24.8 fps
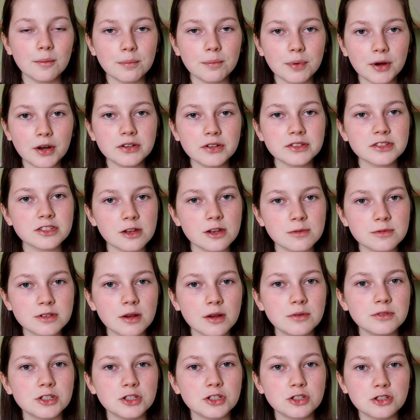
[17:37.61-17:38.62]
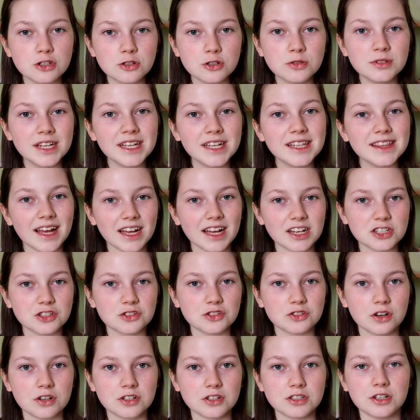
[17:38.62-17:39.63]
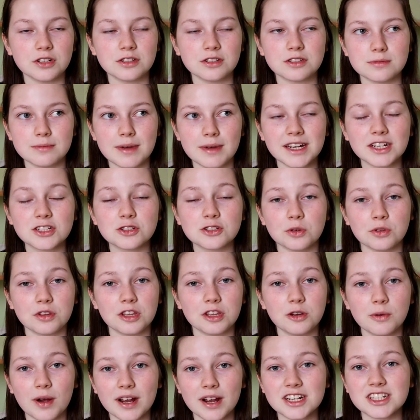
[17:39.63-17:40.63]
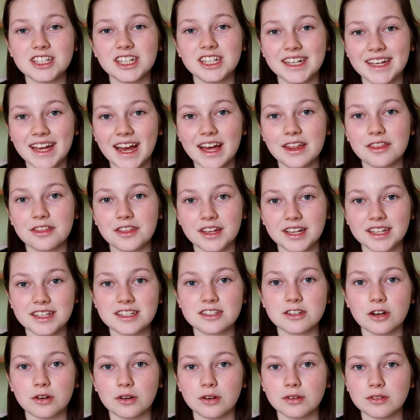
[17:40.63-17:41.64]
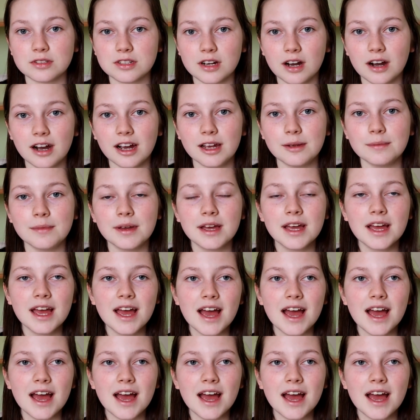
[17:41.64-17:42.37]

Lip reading: but sometimes you do need that structure to make sure that you actually get things done on time,